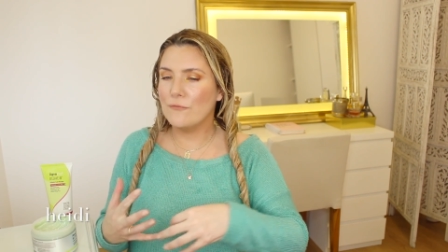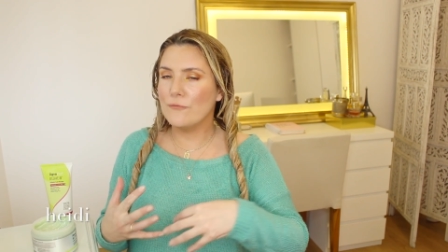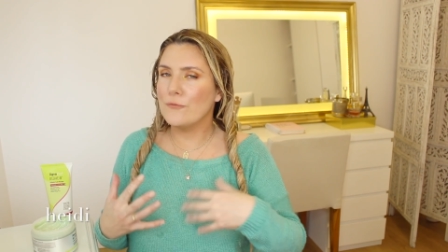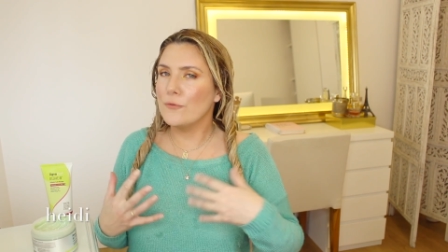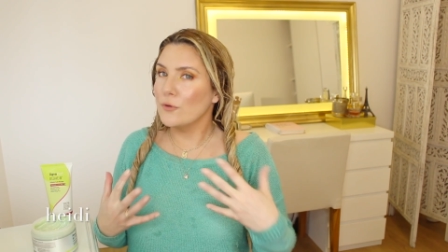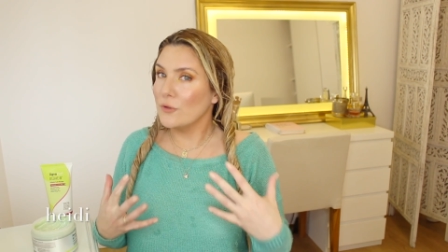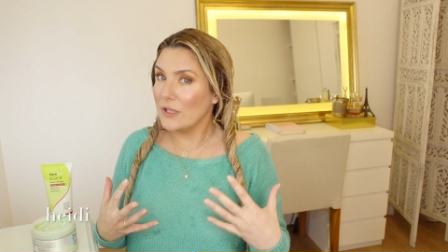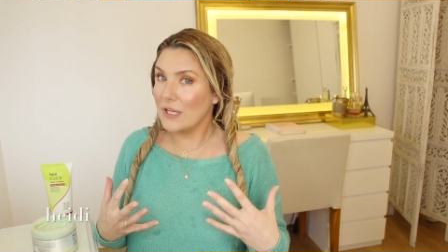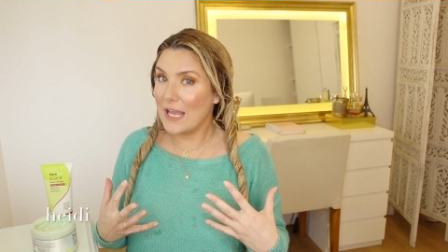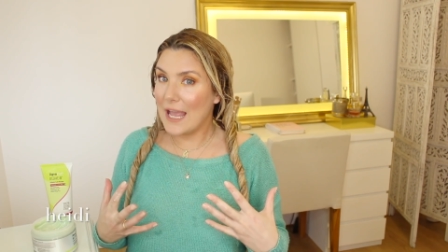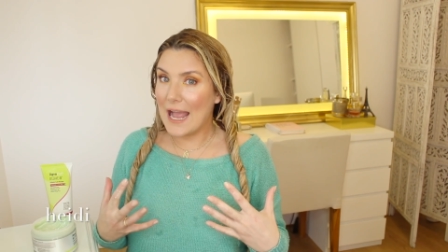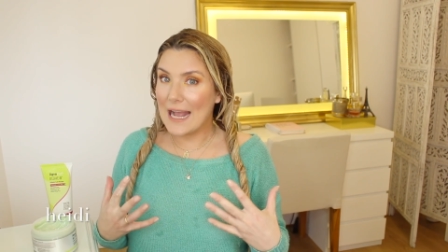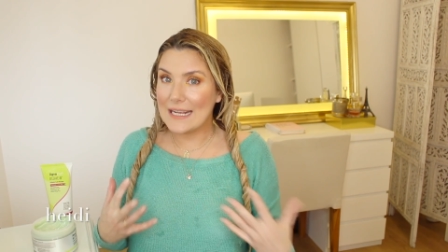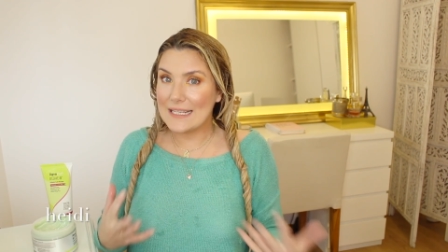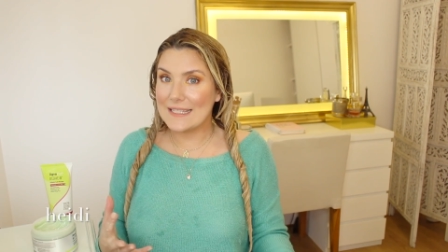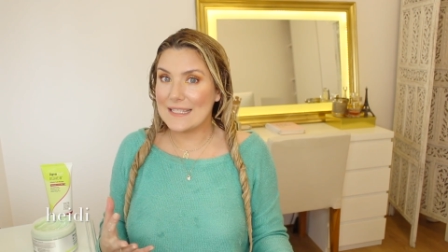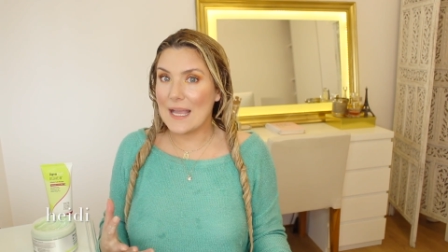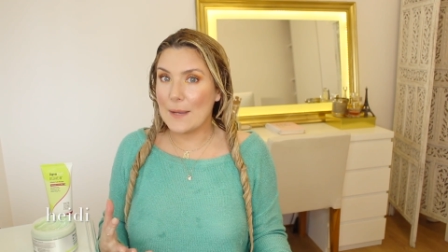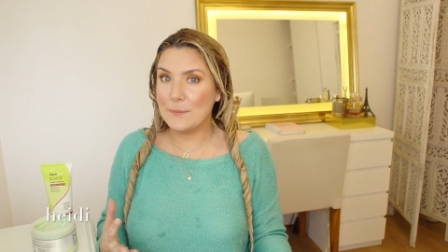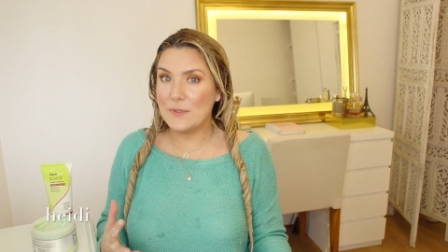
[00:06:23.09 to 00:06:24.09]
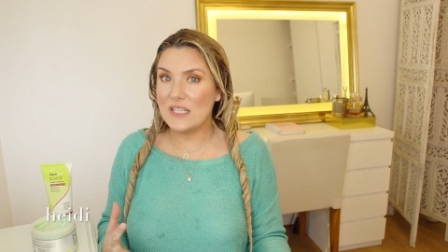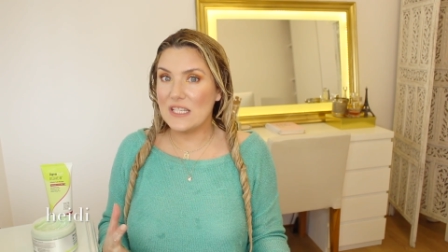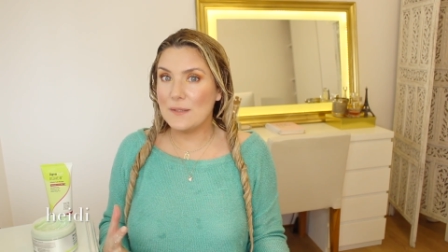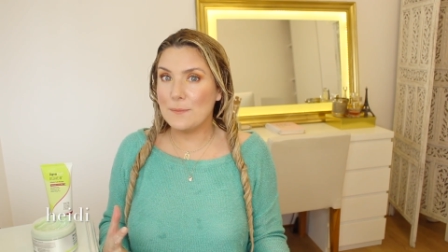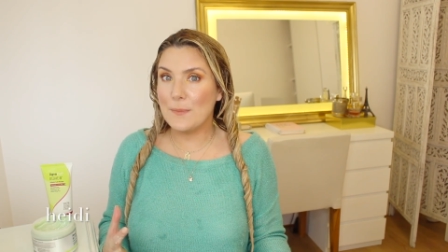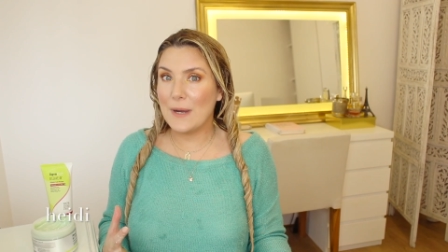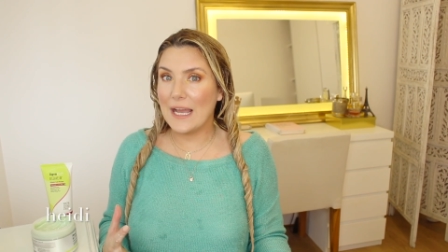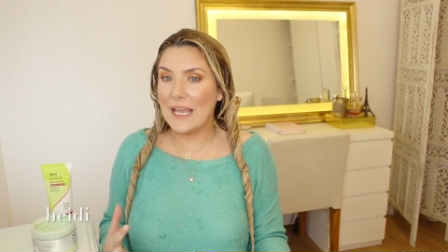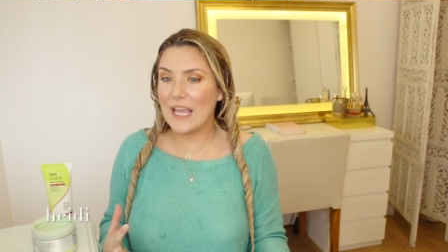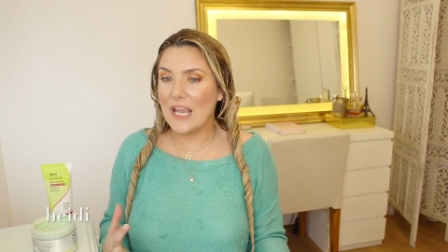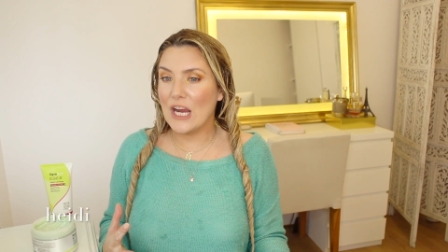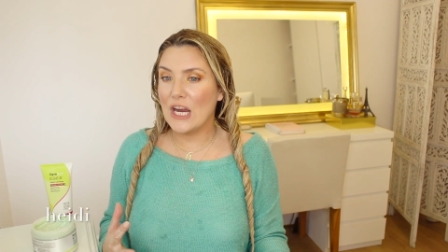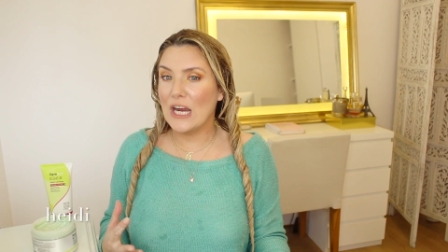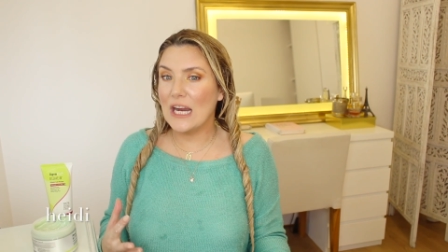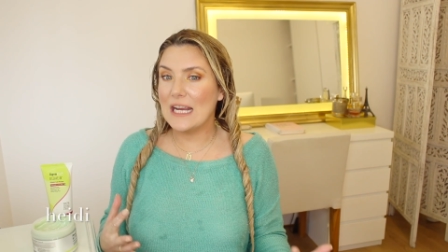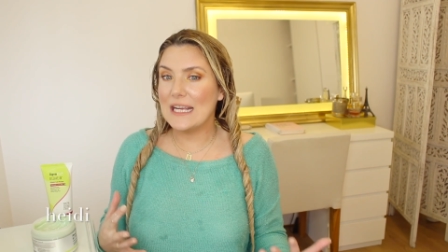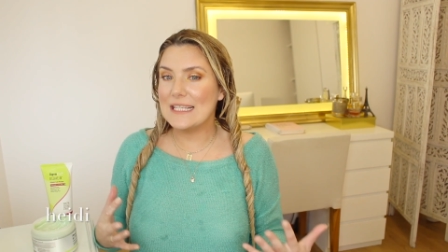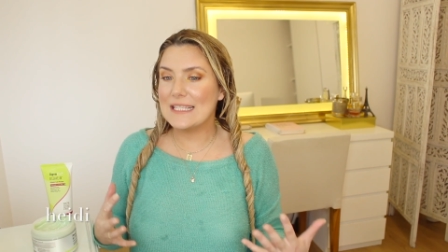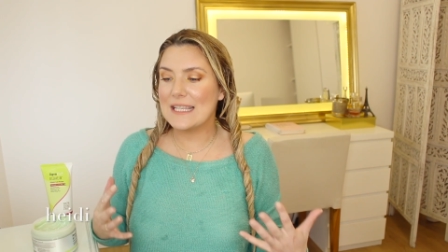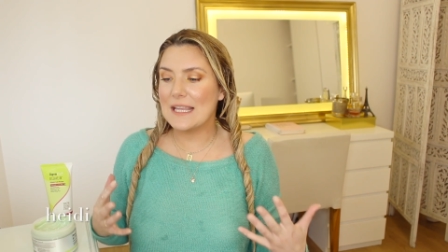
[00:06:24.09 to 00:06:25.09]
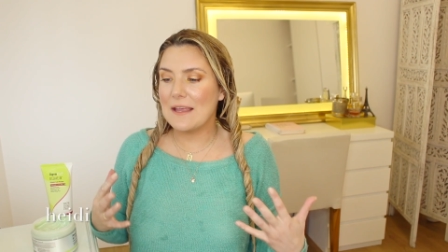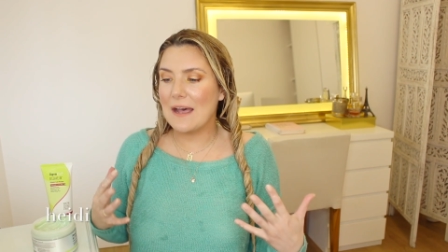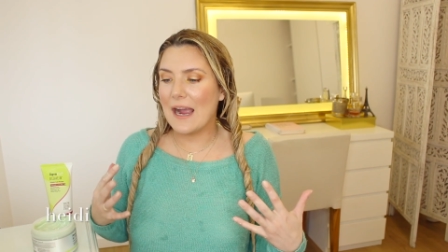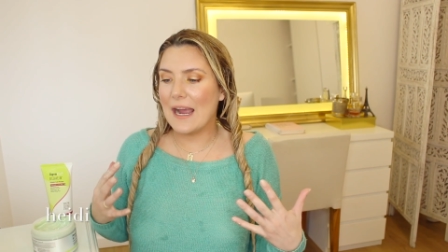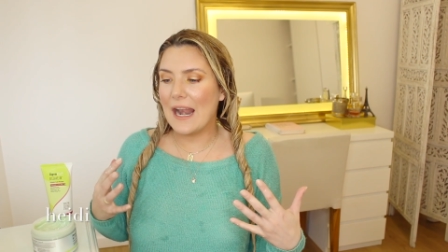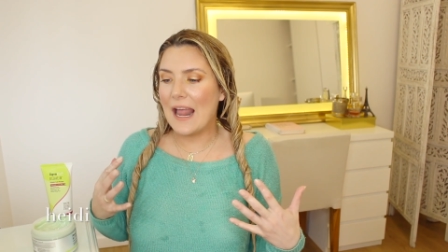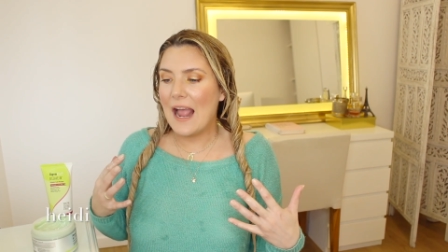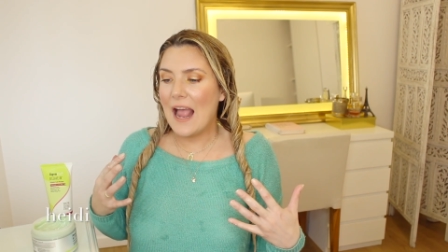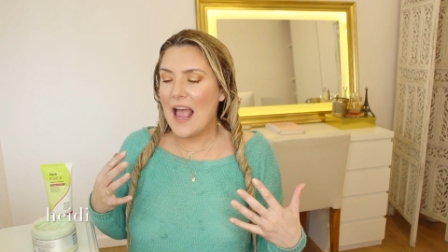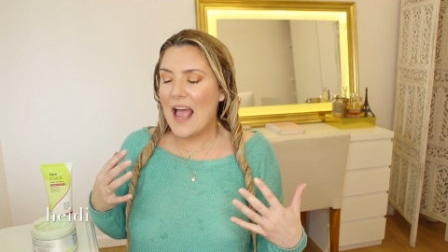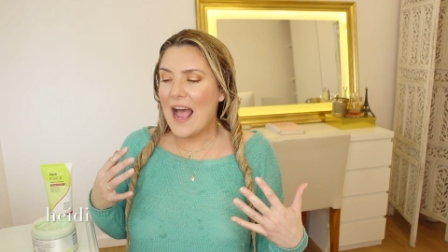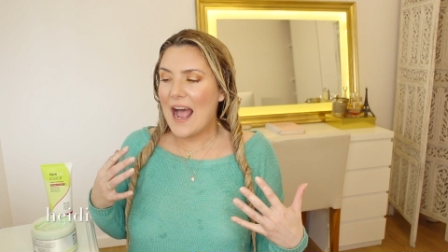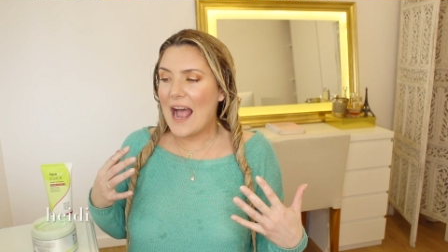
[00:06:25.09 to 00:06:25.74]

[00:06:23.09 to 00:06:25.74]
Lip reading: fully accepted my hair is that